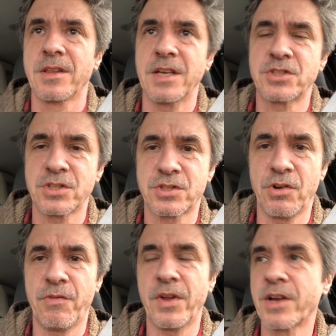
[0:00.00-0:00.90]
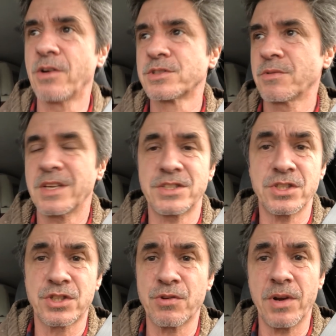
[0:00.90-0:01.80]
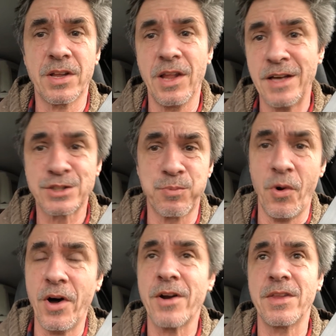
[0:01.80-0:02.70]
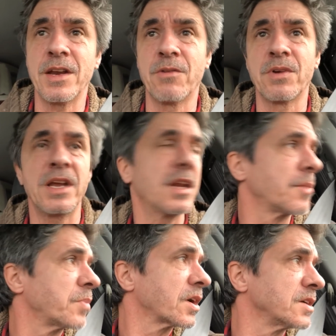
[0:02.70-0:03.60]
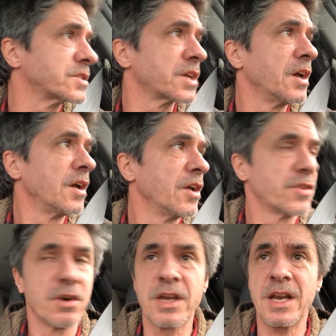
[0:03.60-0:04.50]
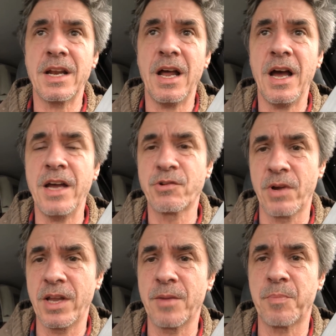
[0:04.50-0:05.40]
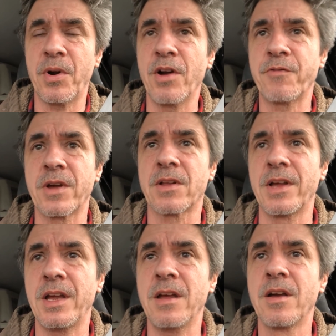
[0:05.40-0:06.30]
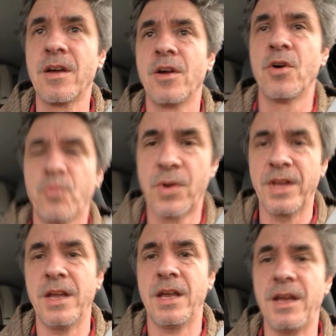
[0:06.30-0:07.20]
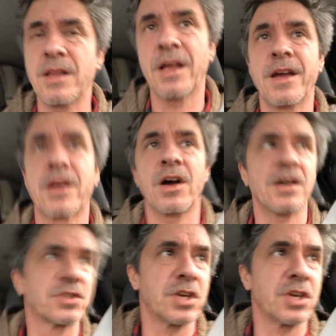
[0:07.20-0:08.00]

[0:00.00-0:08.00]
that just sort of like goes, they just drink less water. They don't need it because they're getting hydrated perfectly when they eat like a